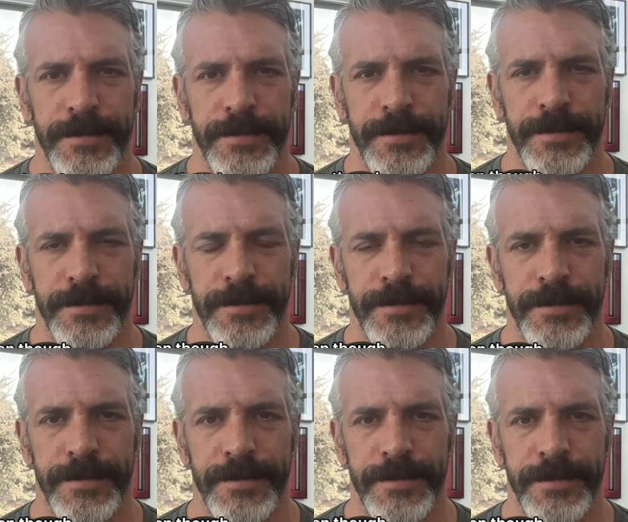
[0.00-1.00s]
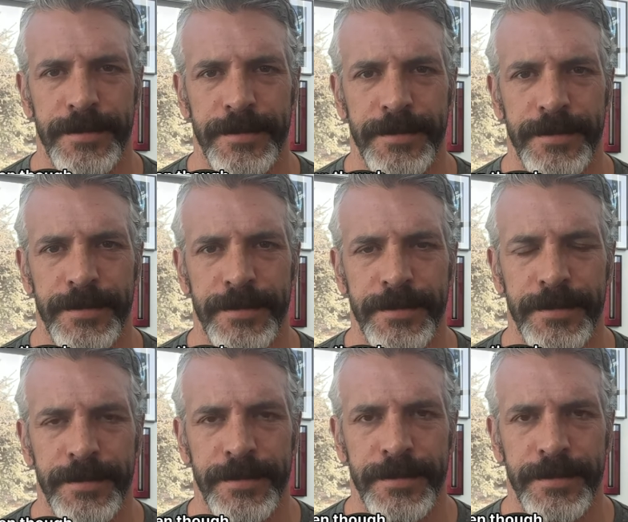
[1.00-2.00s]

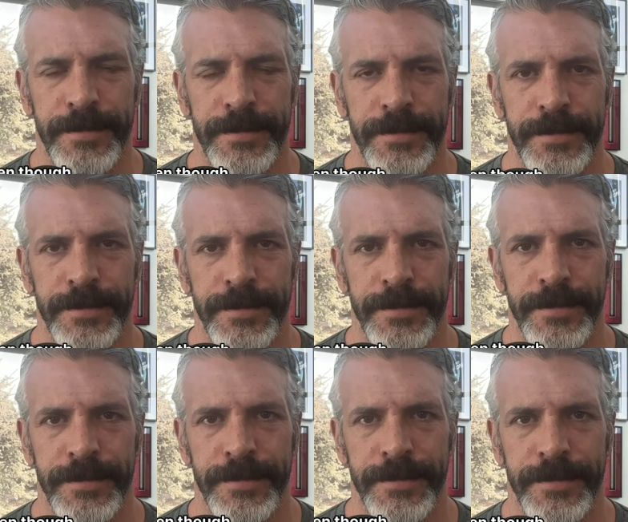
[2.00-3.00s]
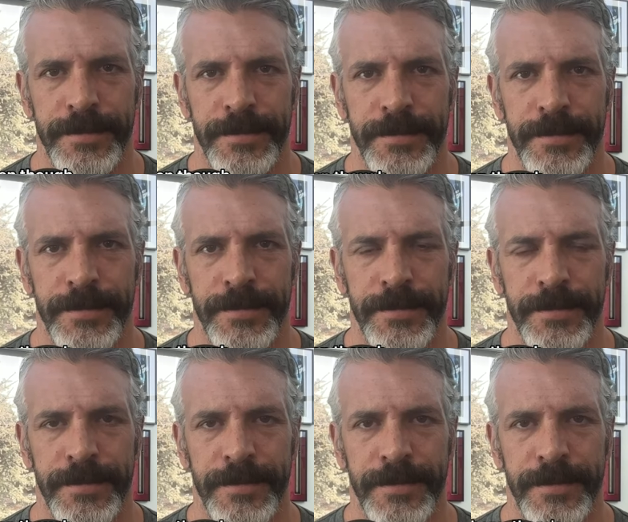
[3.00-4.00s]

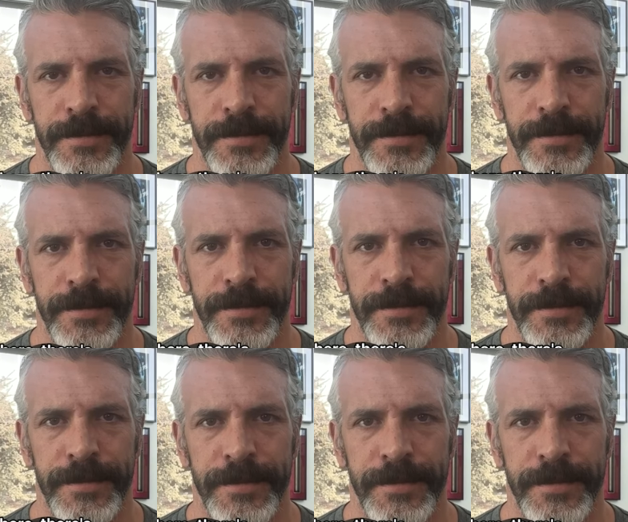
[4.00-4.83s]
(not speaking)